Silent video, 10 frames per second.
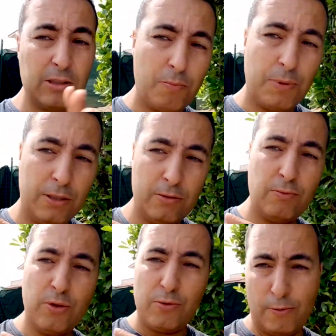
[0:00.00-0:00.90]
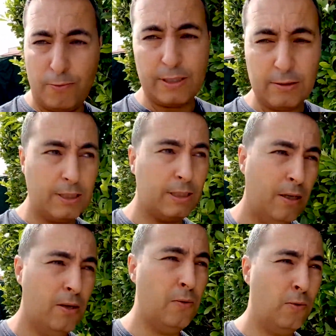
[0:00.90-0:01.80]
stopping doing what you were doing
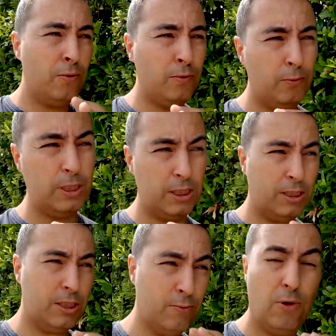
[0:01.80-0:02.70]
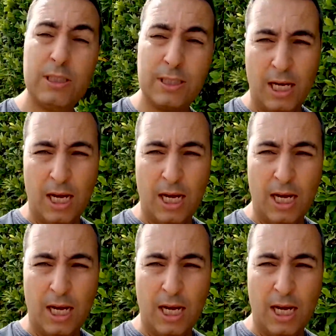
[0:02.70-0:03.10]
which was